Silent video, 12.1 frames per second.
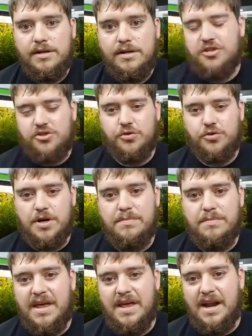fish and
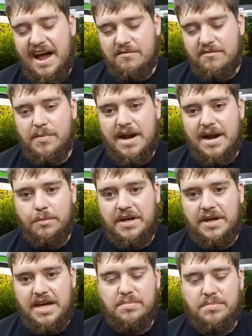shrimp that I haven't been
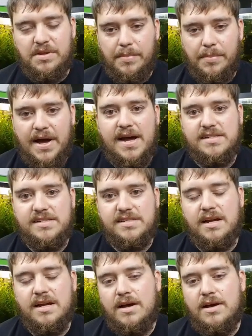able to keep in the past.
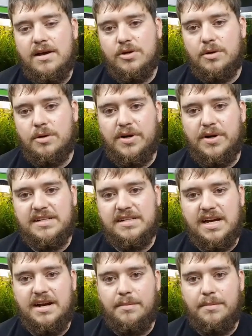So I'm pretty
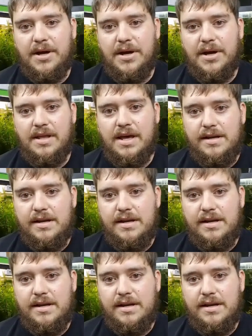excited about that.